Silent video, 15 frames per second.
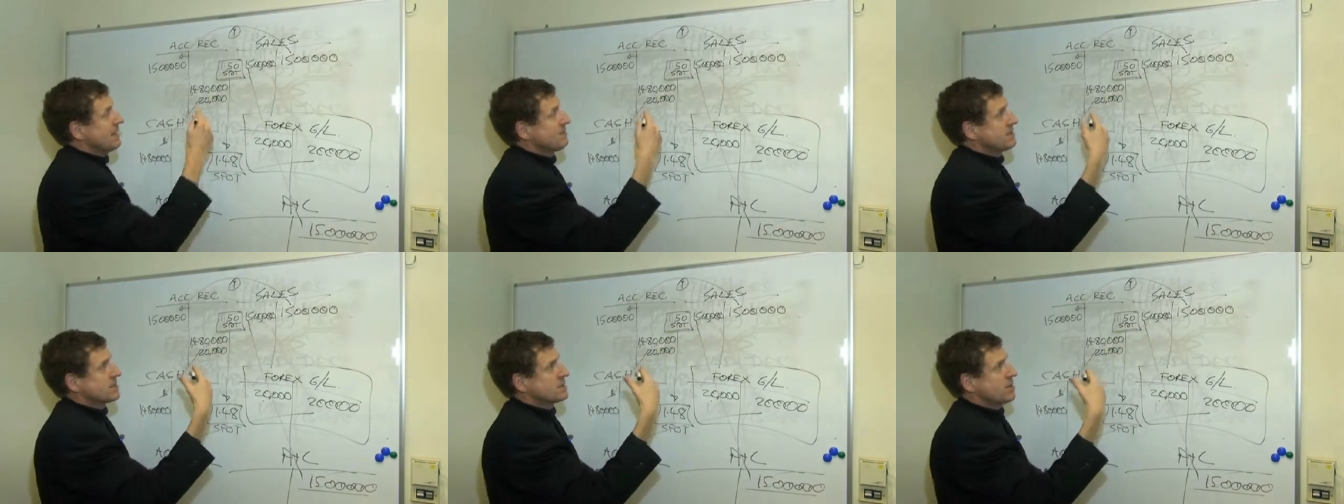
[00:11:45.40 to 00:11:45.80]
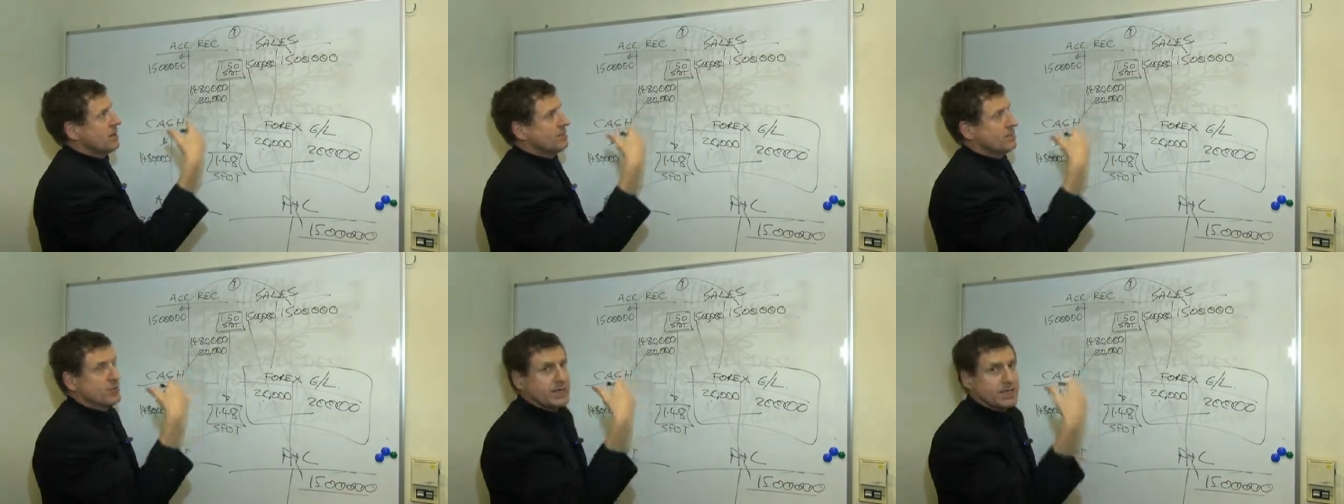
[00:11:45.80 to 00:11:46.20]
at the
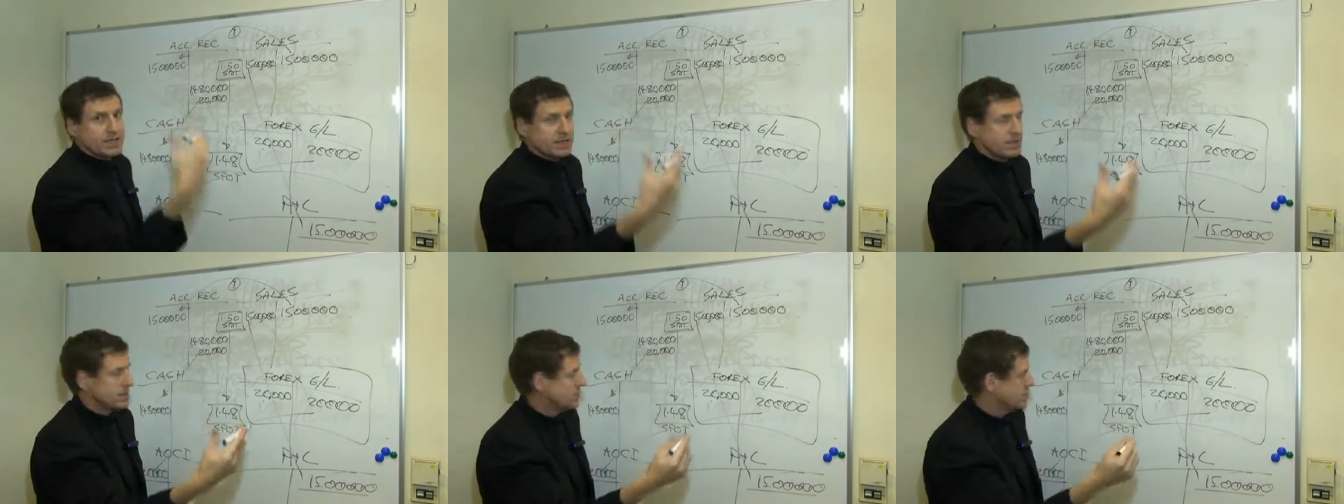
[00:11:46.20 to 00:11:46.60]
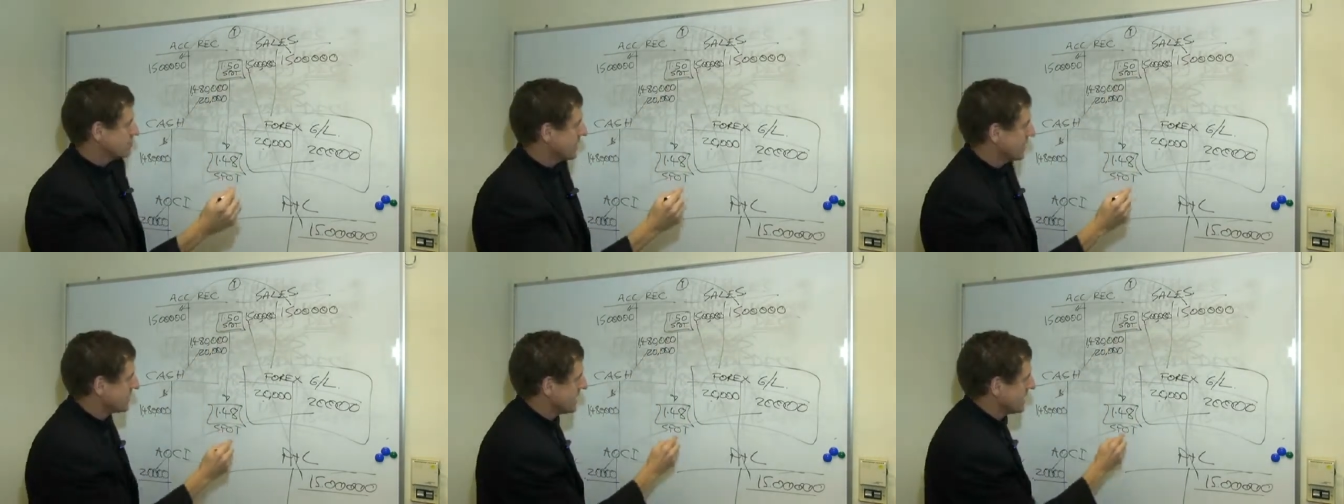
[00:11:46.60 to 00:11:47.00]
time you entered in the
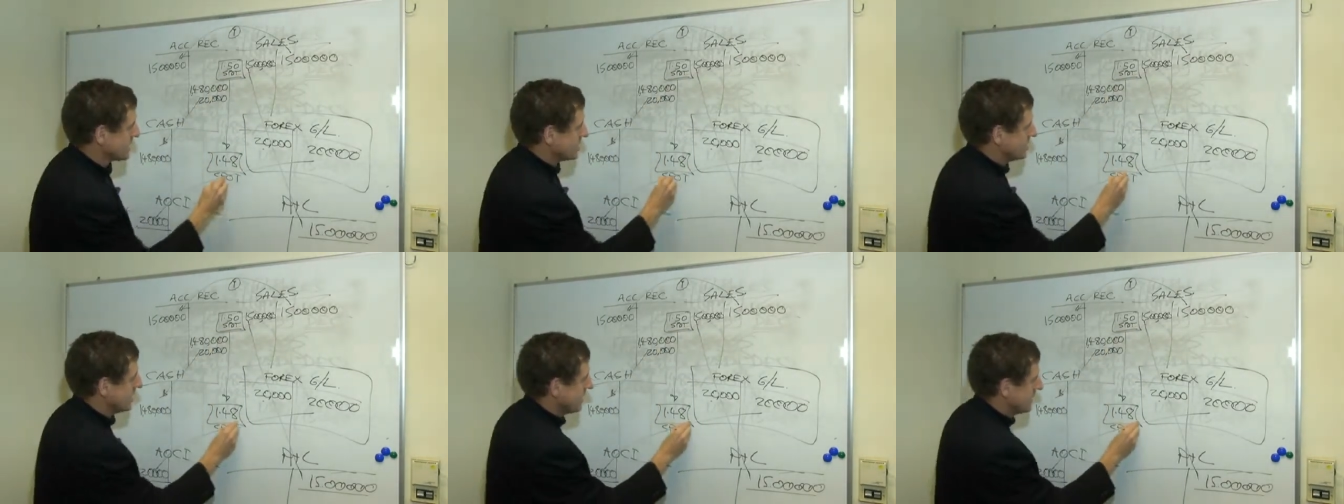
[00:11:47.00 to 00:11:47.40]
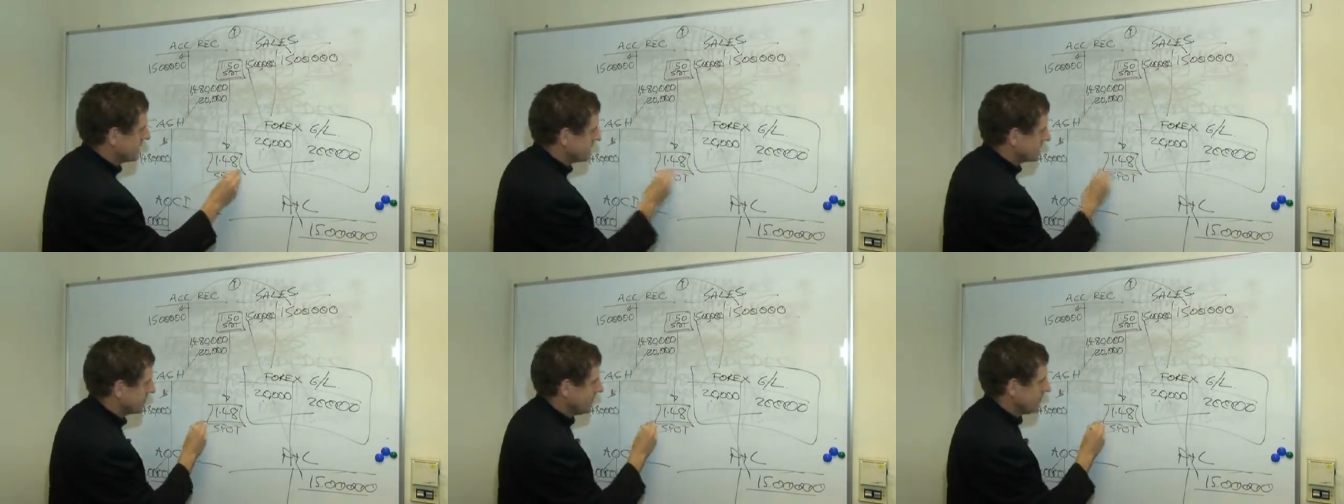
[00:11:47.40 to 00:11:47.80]
transaction
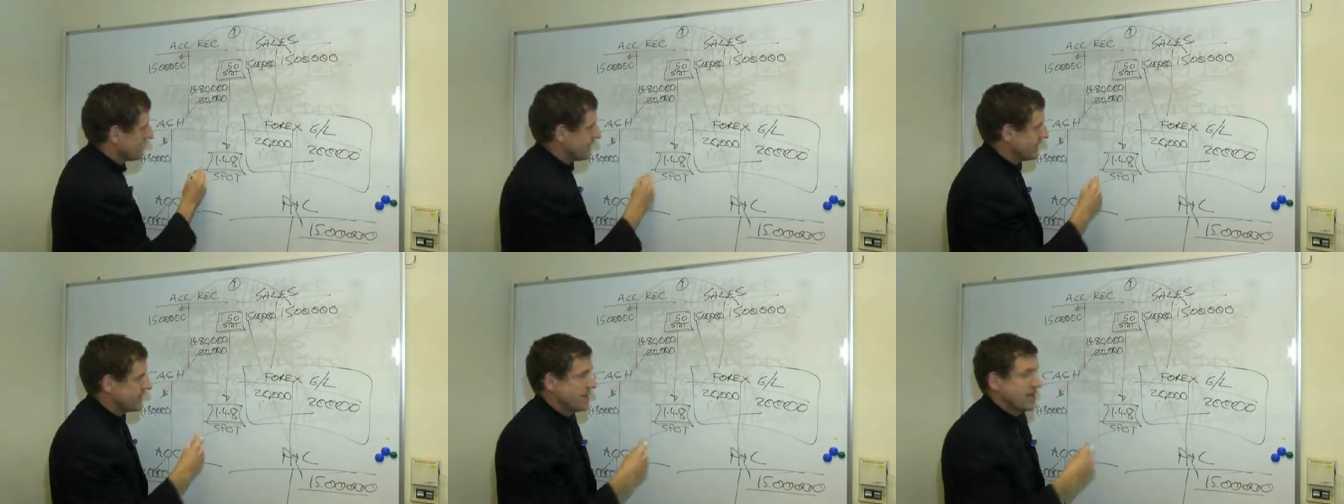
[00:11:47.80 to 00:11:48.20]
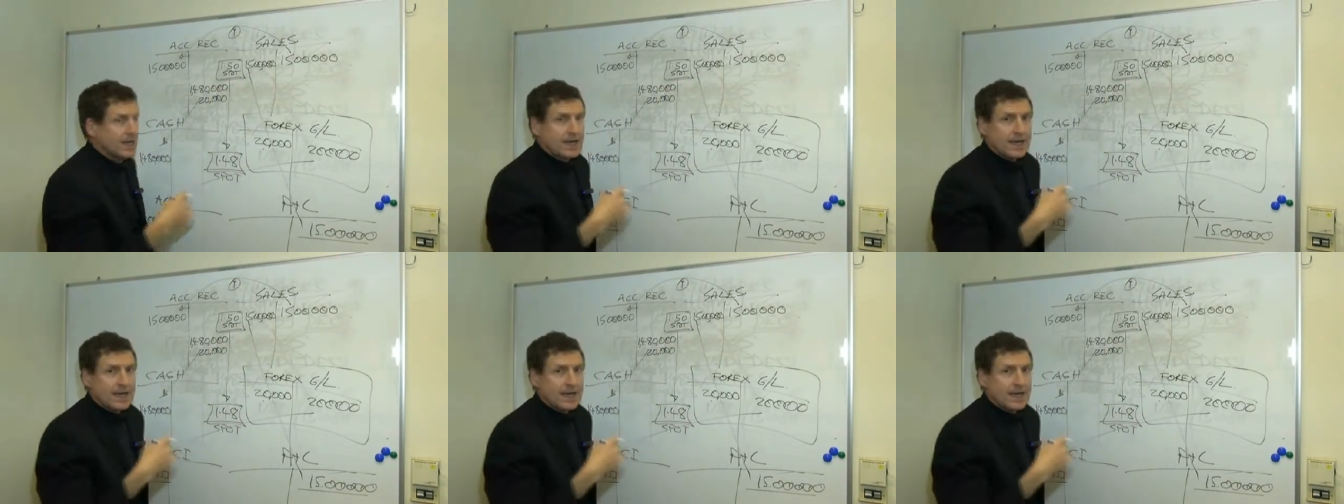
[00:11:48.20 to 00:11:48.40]
and the spot rate